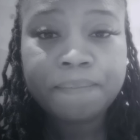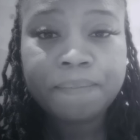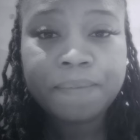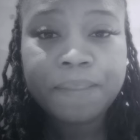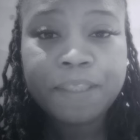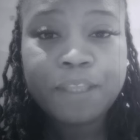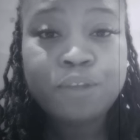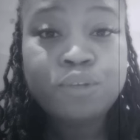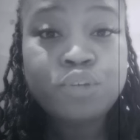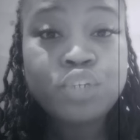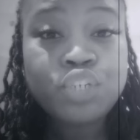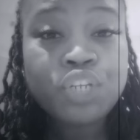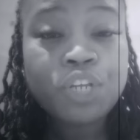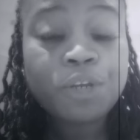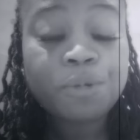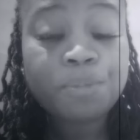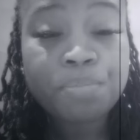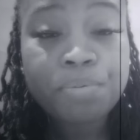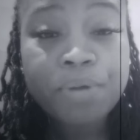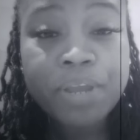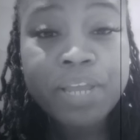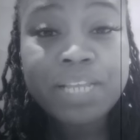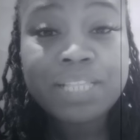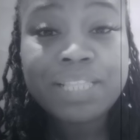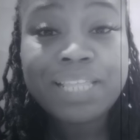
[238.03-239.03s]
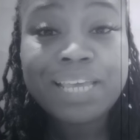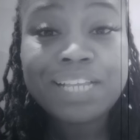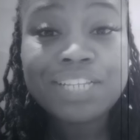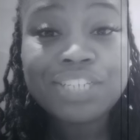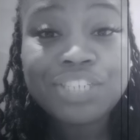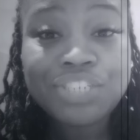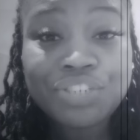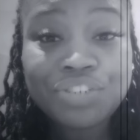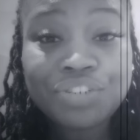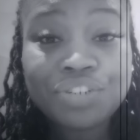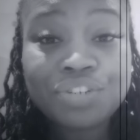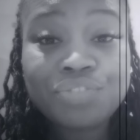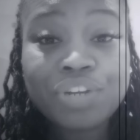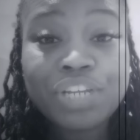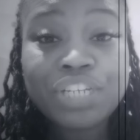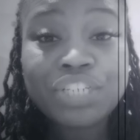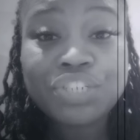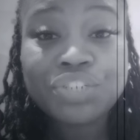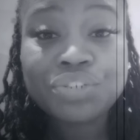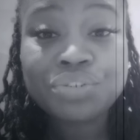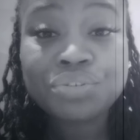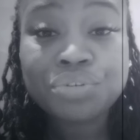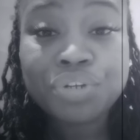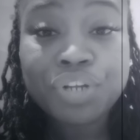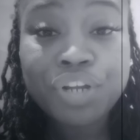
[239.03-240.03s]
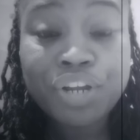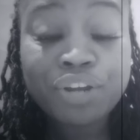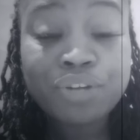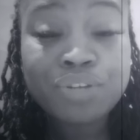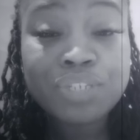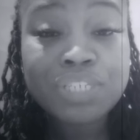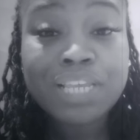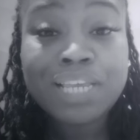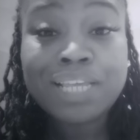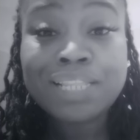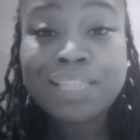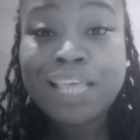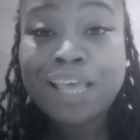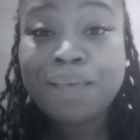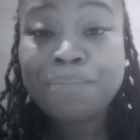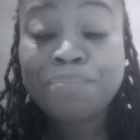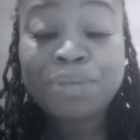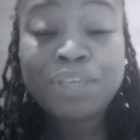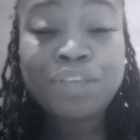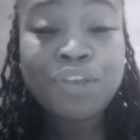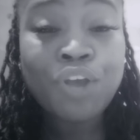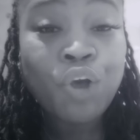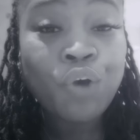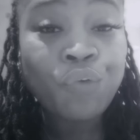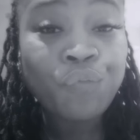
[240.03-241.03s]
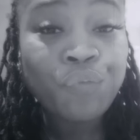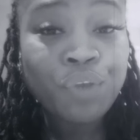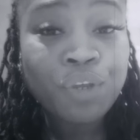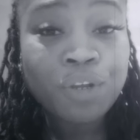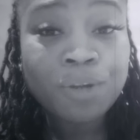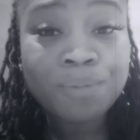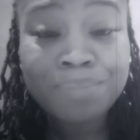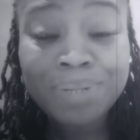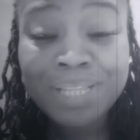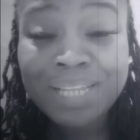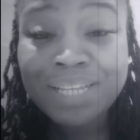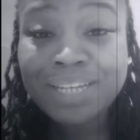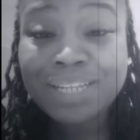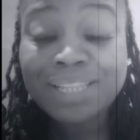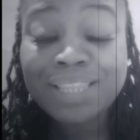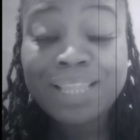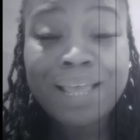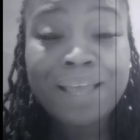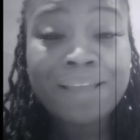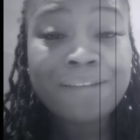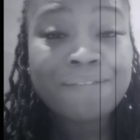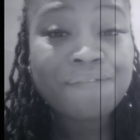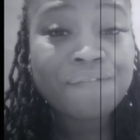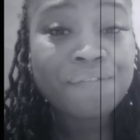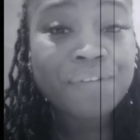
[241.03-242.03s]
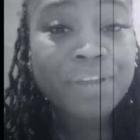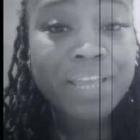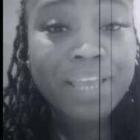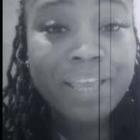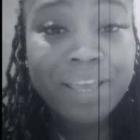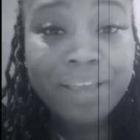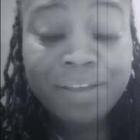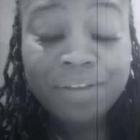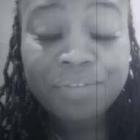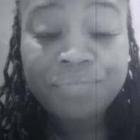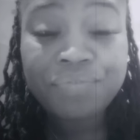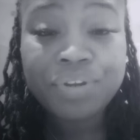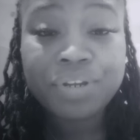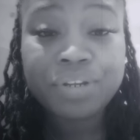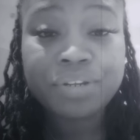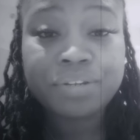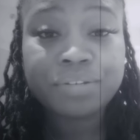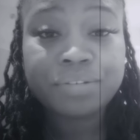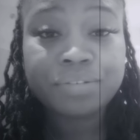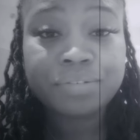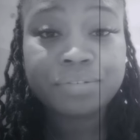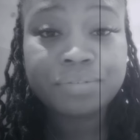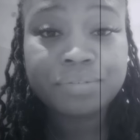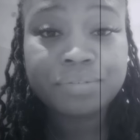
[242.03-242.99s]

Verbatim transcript: You shall break that generational curse and that be of your bloodline forever.